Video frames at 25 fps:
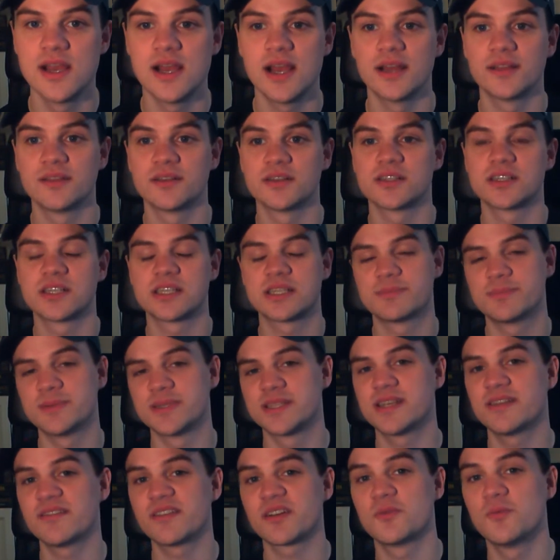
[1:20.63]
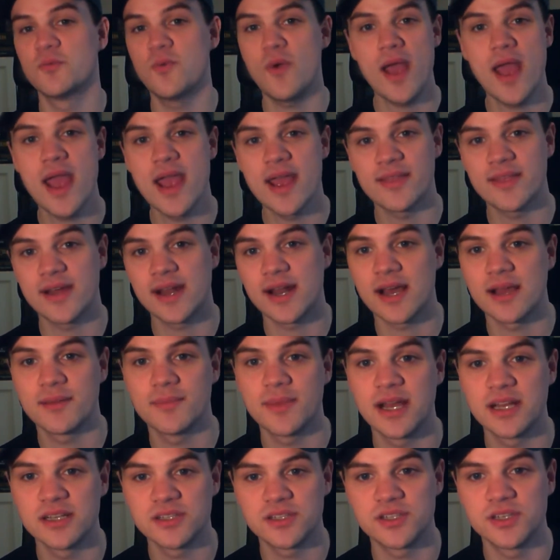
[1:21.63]
And there's a specific way that I
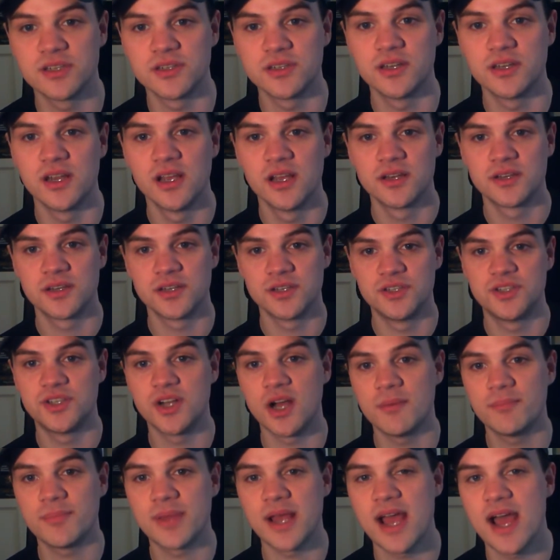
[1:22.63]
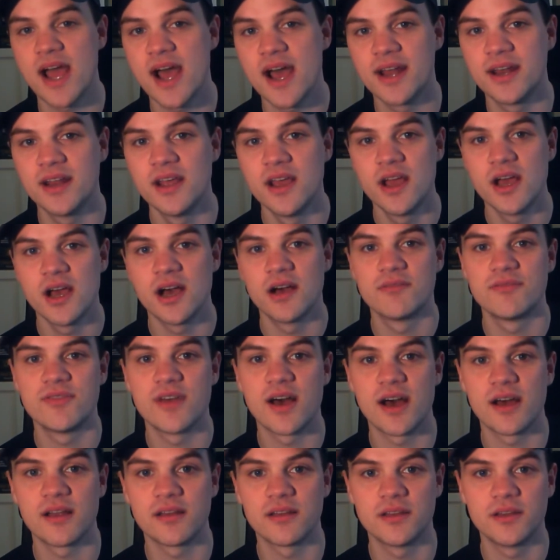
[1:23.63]
managed to jump ahead of
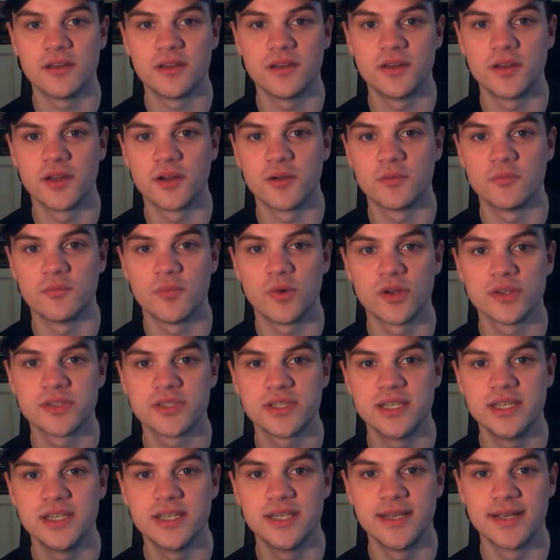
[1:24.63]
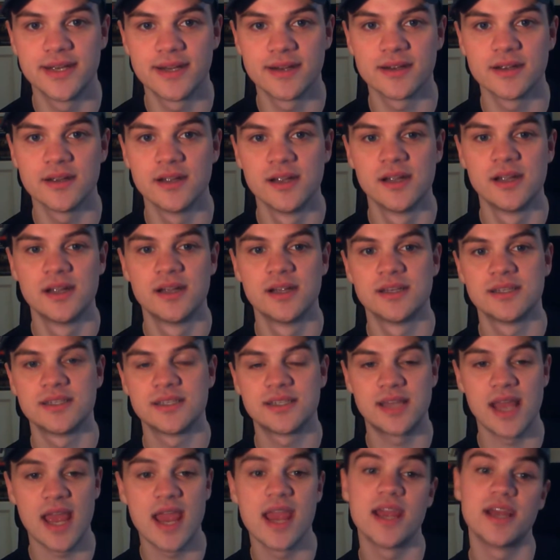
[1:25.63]
that, multi-year
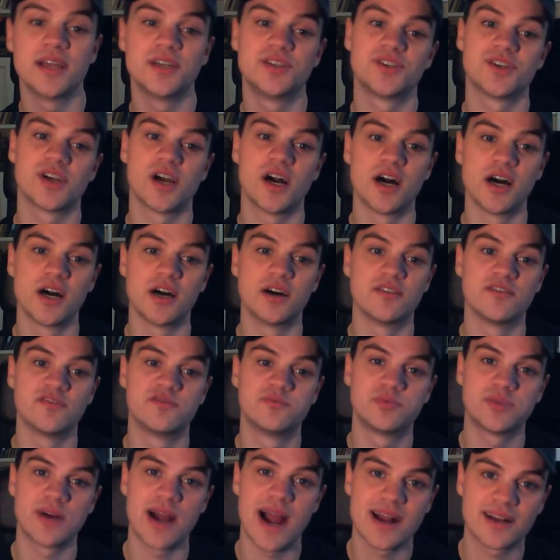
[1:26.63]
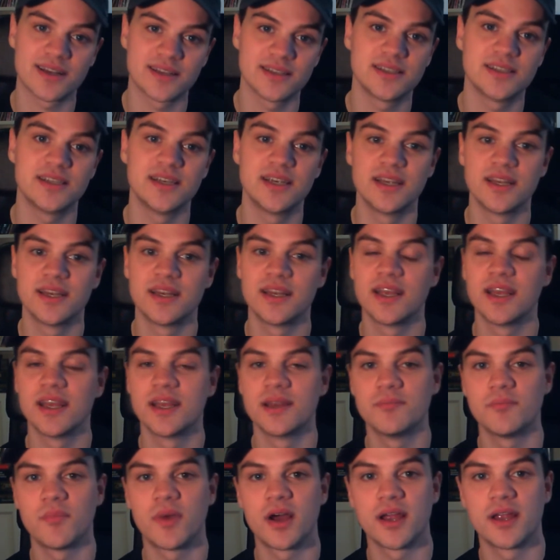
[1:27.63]
stage of practicing
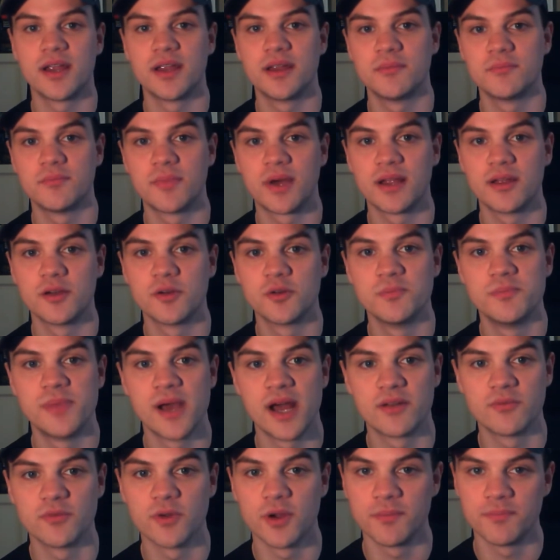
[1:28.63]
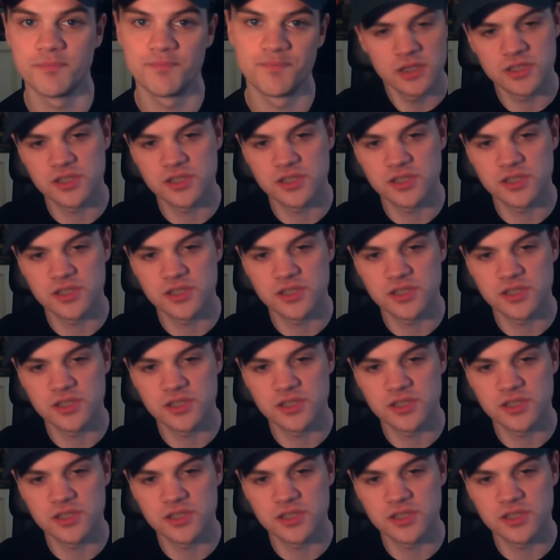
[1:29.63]
in my own bedroom.